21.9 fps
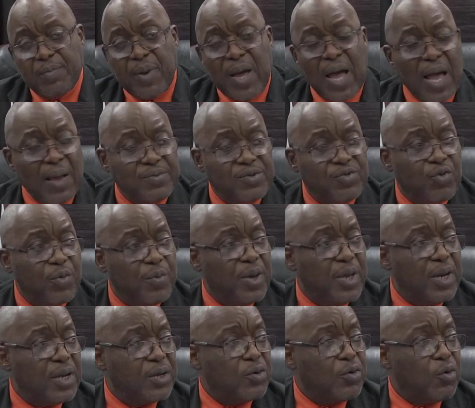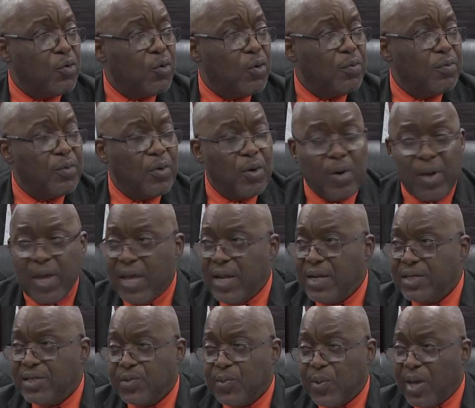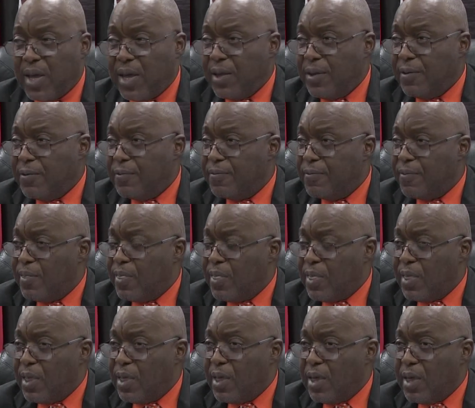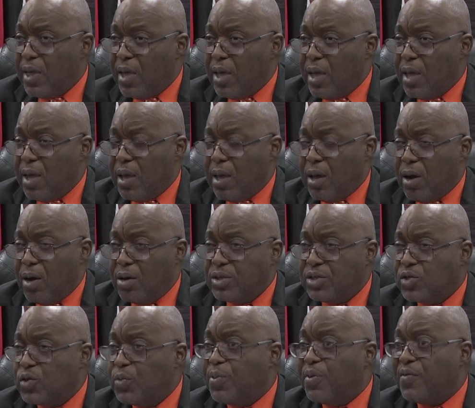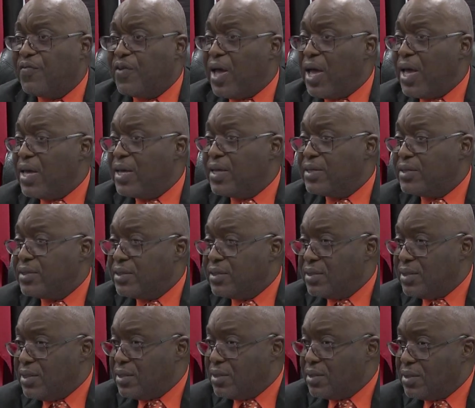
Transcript: perhaps remained at home or elsewhere, unsupervised,